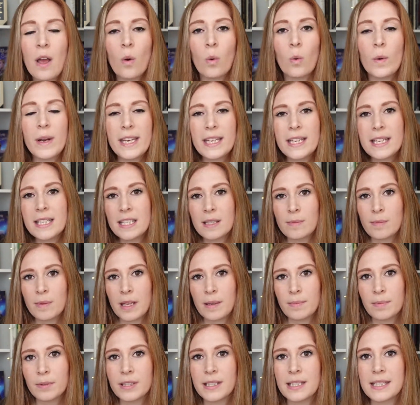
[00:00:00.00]
We need to be
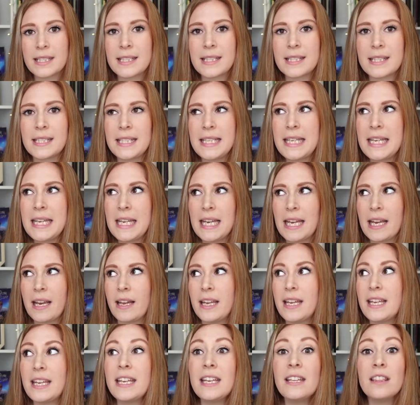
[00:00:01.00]
able to
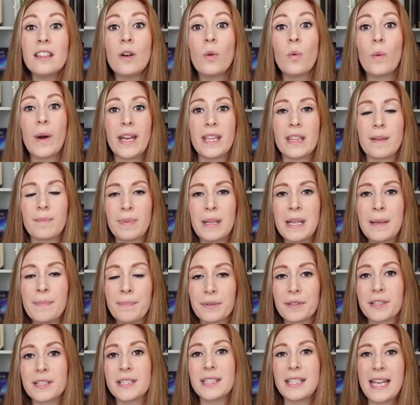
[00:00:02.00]
see in the way that
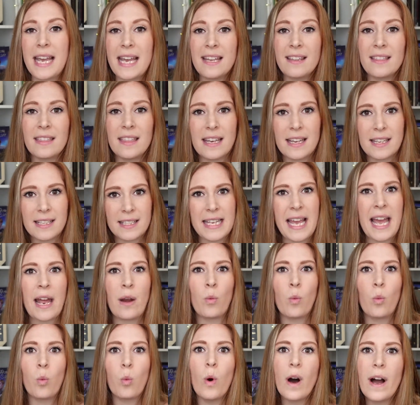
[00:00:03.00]
people say things
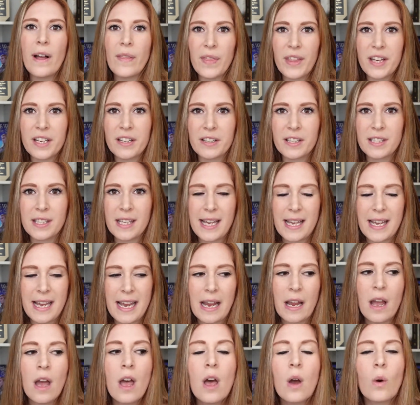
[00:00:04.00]
and what they're
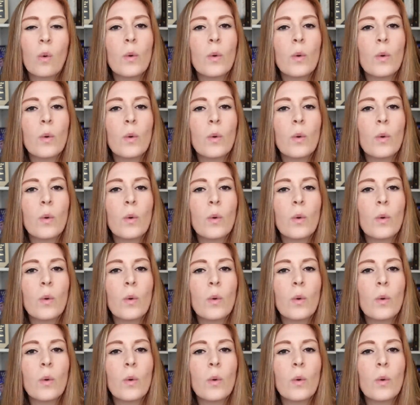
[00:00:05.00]
saying.